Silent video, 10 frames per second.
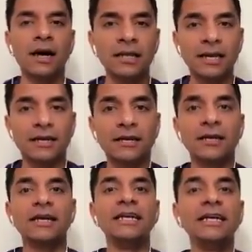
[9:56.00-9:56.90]
Garlic.
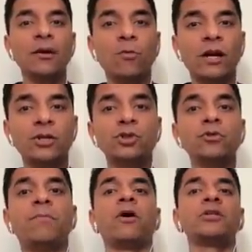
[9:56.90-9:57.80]
Eating 1 or
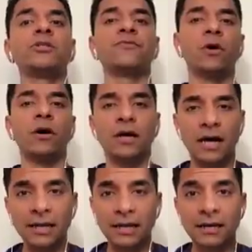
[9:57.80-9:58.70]
2 pods of raw
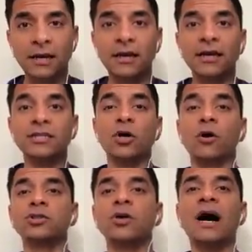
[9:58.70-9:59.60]
garlic is
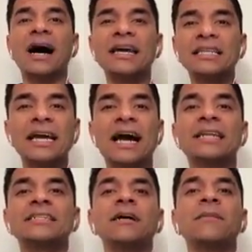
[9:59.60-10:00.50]
also highly
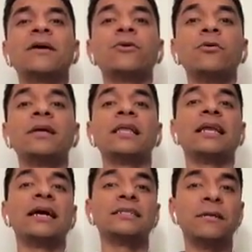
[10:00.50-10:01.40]

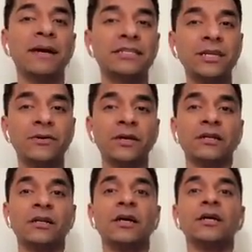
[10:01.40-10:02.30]
antimicrobial and
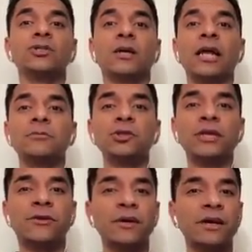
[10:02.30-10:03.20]
antibacterial. So it helps you